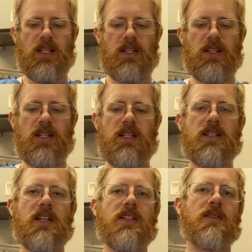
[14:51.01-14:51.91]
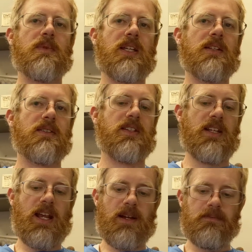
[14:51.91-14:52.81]
Then he said to me,
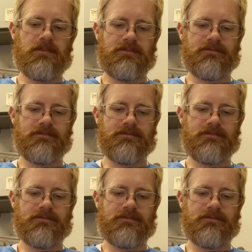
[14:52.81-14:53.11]
Sam